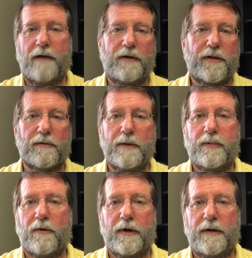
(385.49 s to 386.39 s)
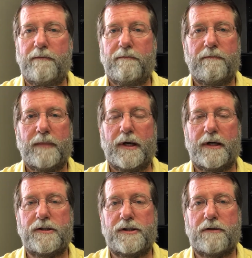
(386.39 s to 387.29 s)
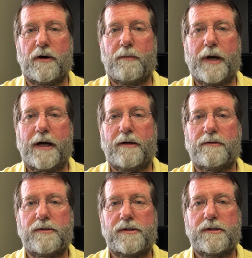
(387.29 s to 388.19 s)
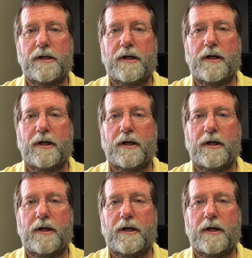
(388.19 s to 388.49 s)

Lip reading: to 3.0 pounds